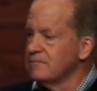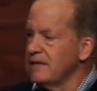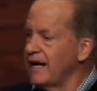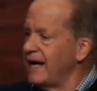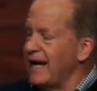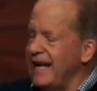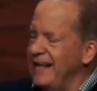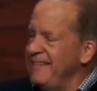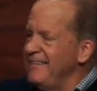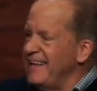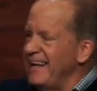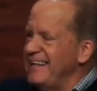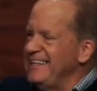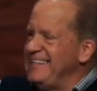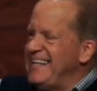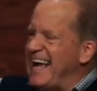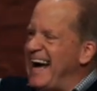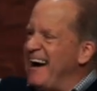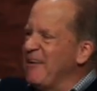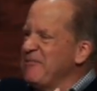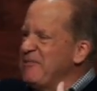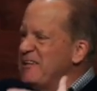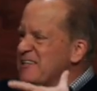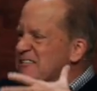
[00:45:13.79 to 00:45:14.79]
And
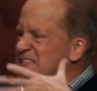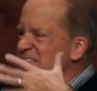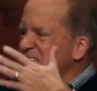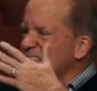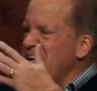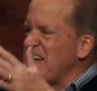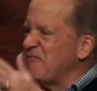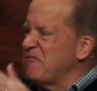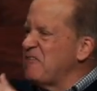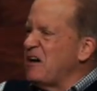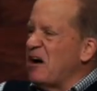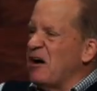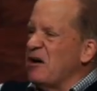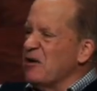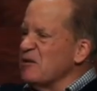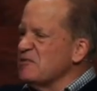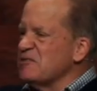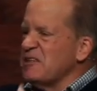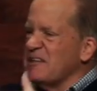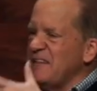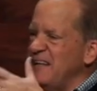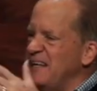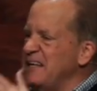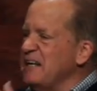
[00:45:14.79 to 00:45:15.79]
down this stuff
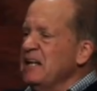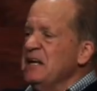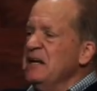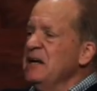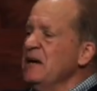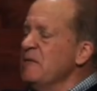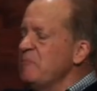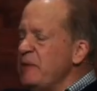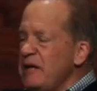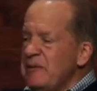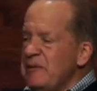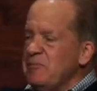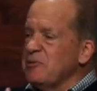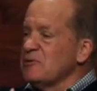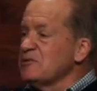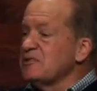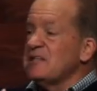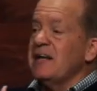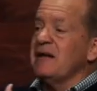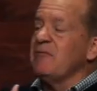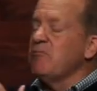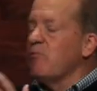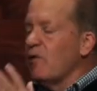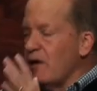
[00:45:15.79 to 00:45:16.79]
goes. And then people
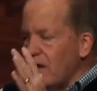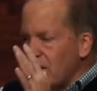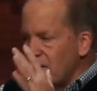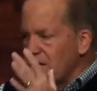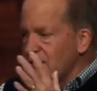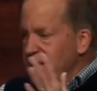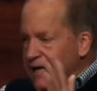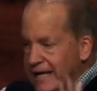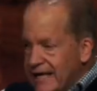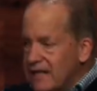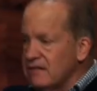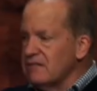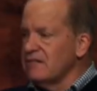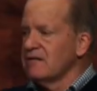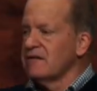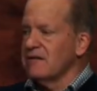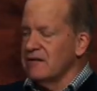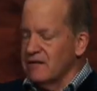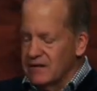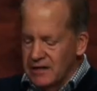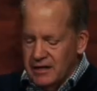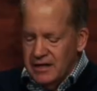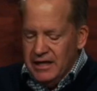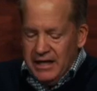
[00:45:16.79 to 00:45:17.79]
said, well,
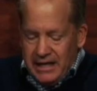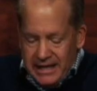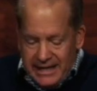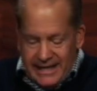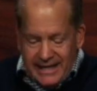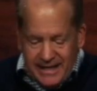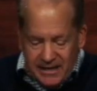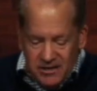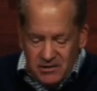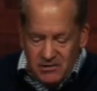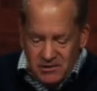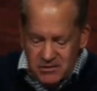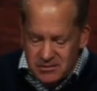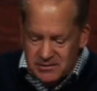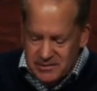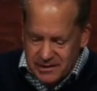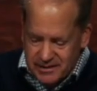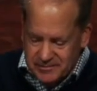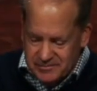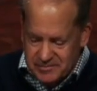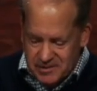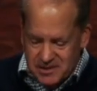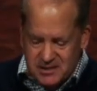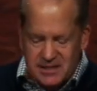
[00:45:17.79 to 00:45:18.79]
Hitler killed
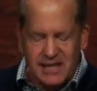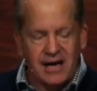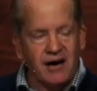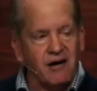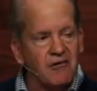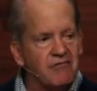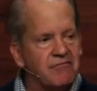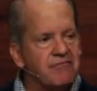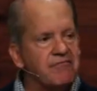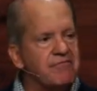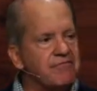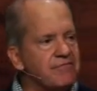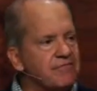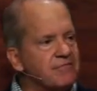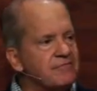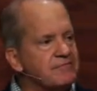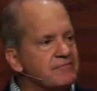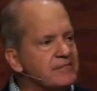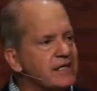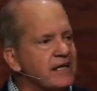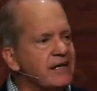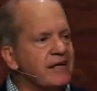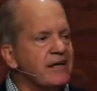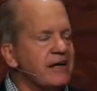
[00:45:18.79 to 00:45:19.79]
himself.
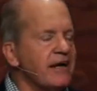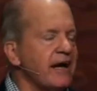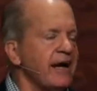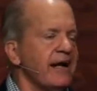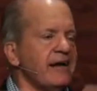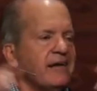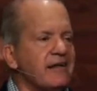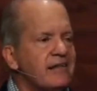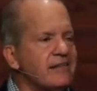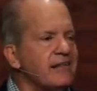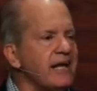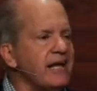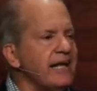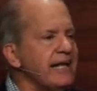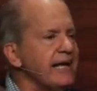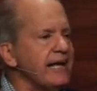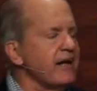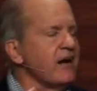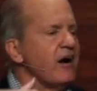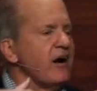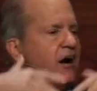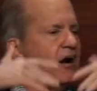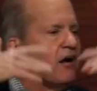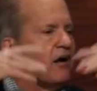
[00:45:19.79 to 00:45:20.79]
And they
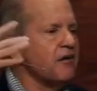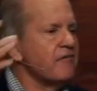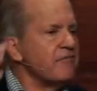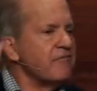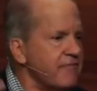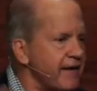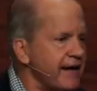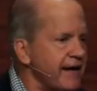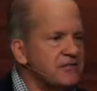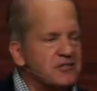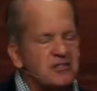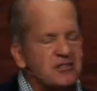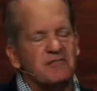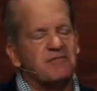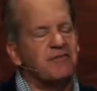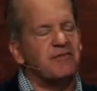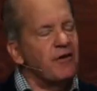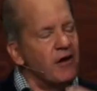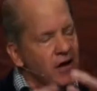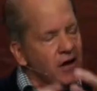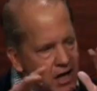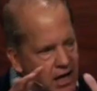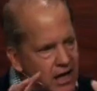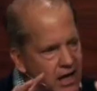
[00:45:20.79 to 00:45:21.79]
get all
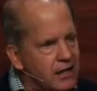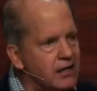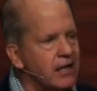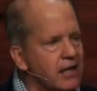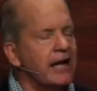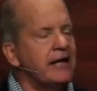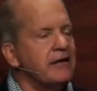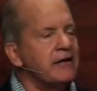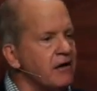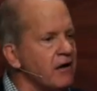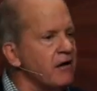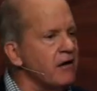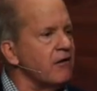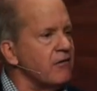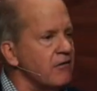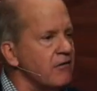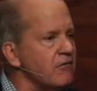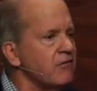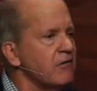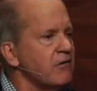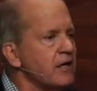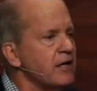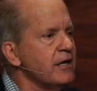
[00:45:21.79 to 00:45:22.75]
fanciful. All I know